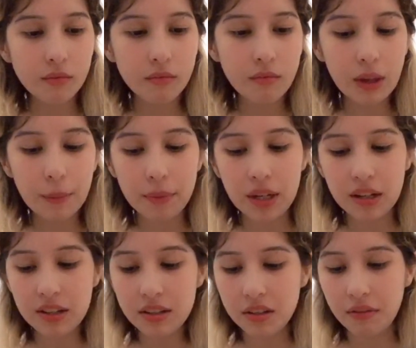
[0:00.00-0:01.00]
because
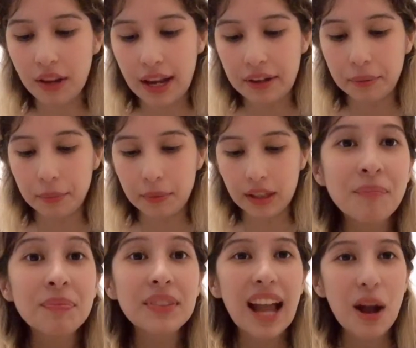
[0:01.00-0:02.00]
of anime,
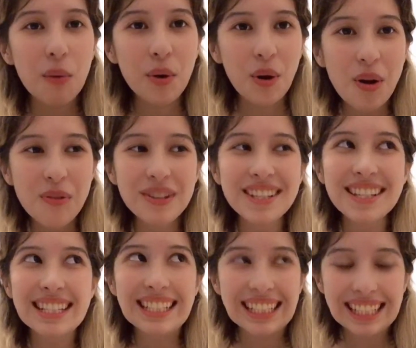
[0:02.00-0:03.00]
I would always
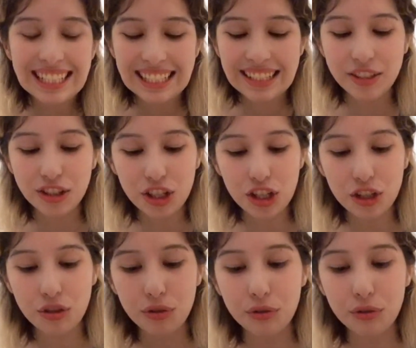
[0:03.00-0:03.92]
listen to